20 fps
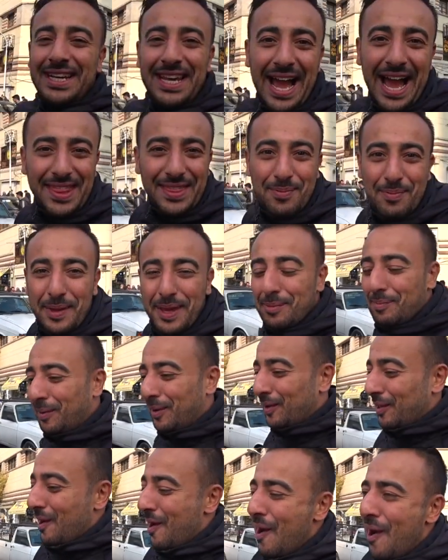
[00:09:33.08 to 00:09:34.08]
Yeah, the people
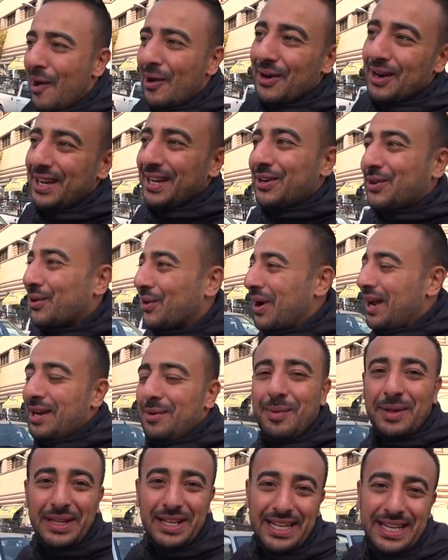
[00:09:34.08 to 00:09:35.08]
are
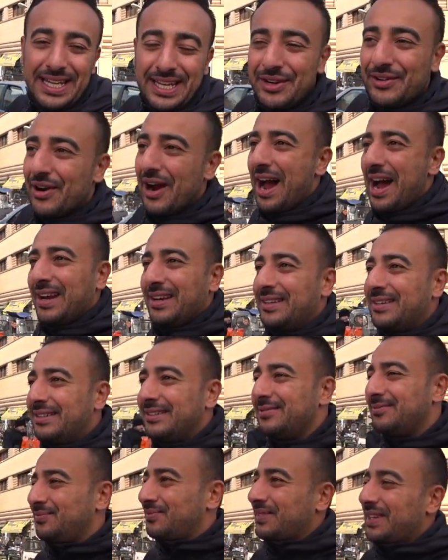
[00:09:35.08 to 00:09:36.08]
incredible in Iran.
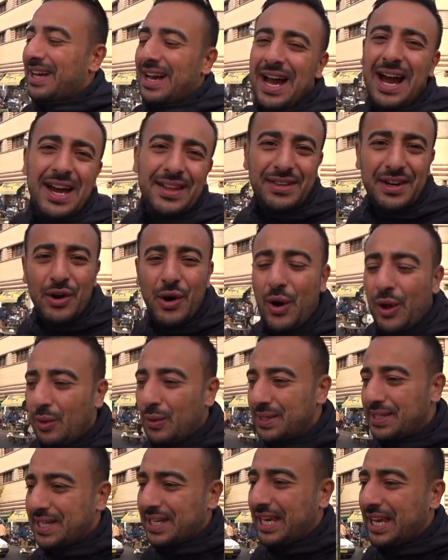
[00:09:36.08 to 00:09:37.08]
They're
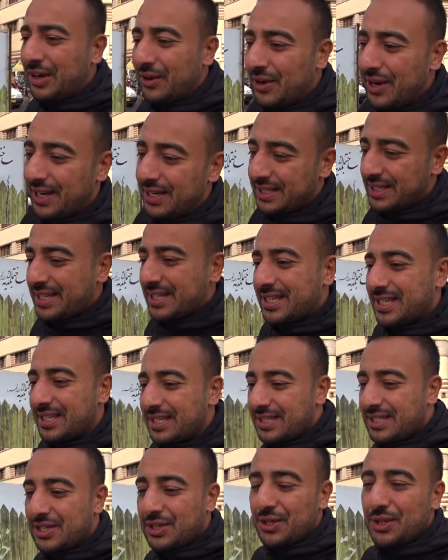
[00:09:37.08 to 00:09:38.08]
always curious
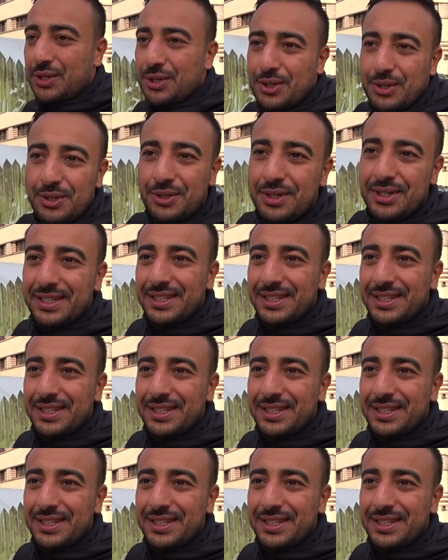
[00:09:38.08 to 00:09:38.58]
to